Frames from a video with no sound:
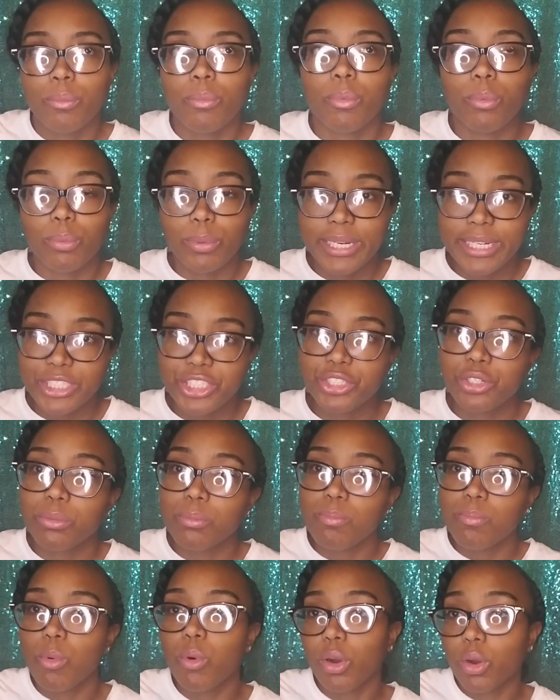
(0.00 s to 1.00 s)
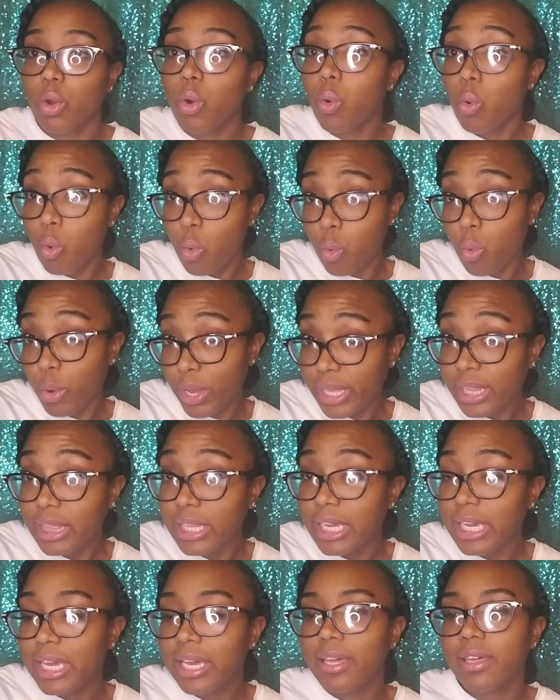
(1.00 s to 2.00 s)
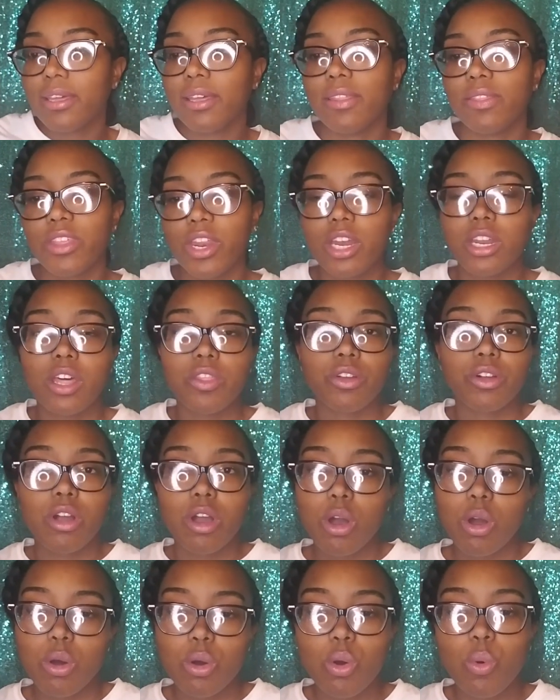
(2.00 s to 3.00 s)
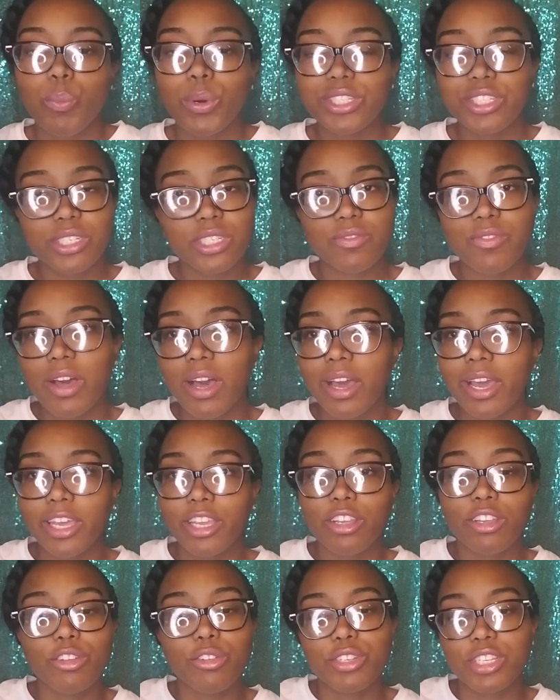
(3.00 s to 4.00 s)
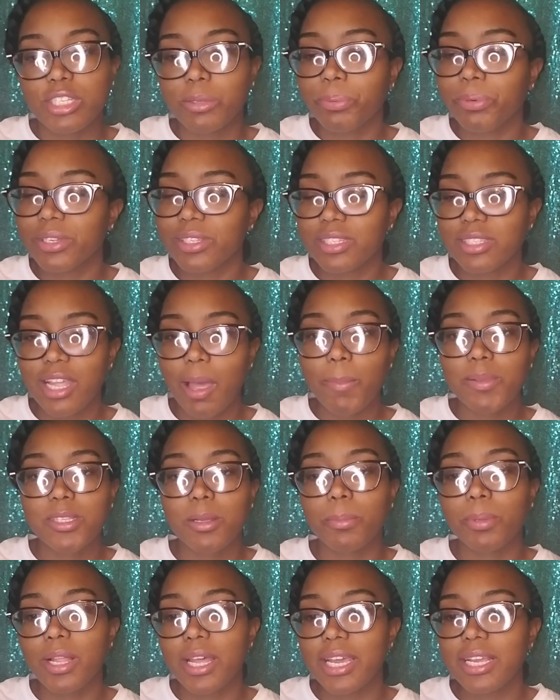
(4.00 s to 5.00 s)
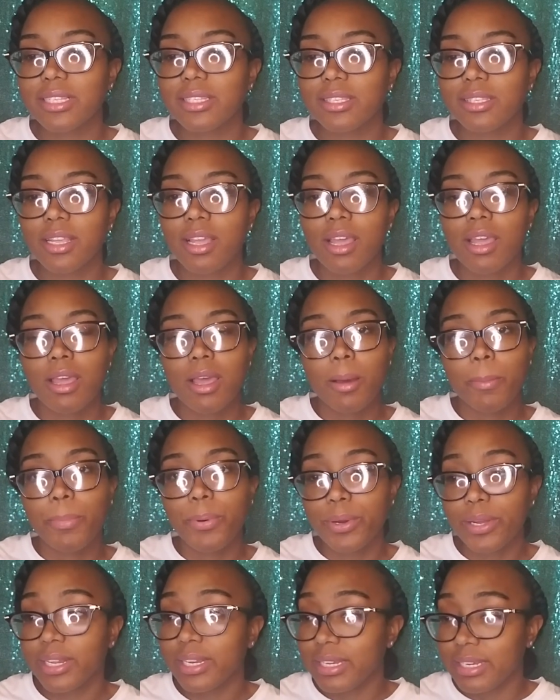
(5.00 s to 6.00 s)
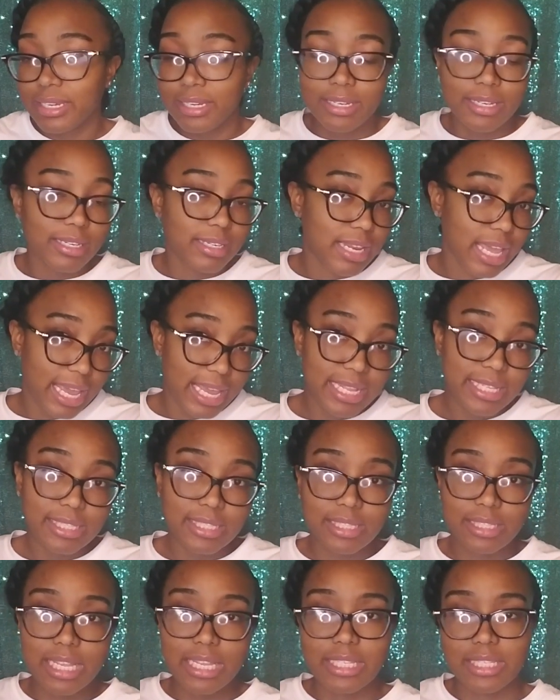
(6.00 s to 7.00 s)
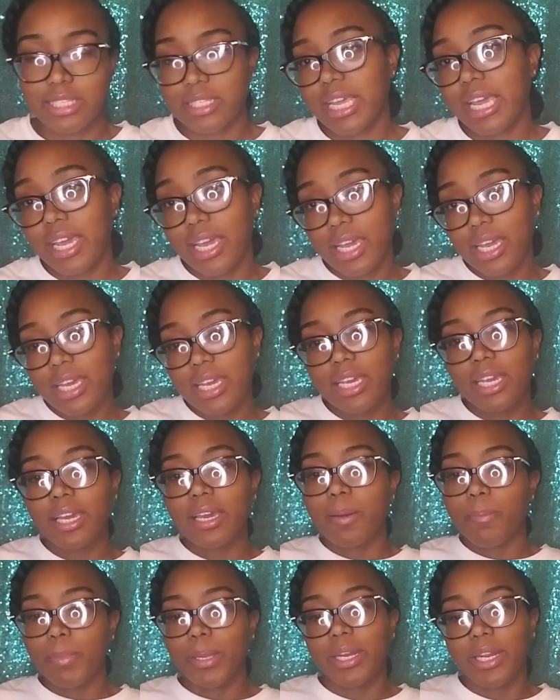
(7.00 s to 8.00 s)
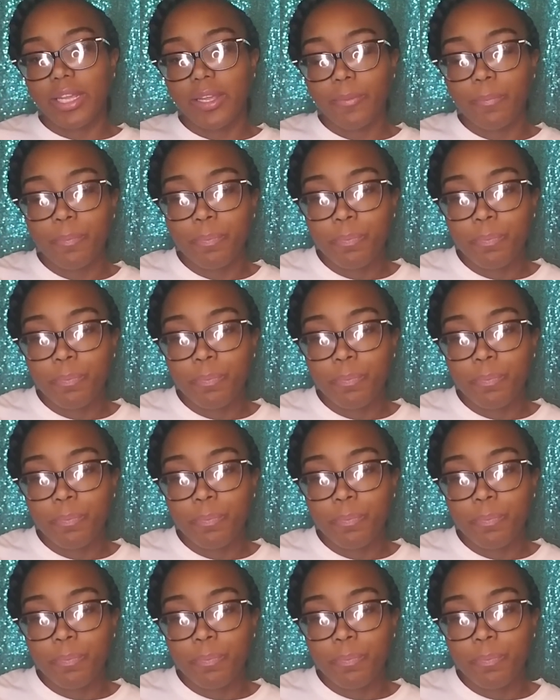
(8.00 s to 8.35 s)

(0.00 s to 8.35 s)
reach more quickly than another goal, which is fine. You just put steps in place, put dates, and stay committed.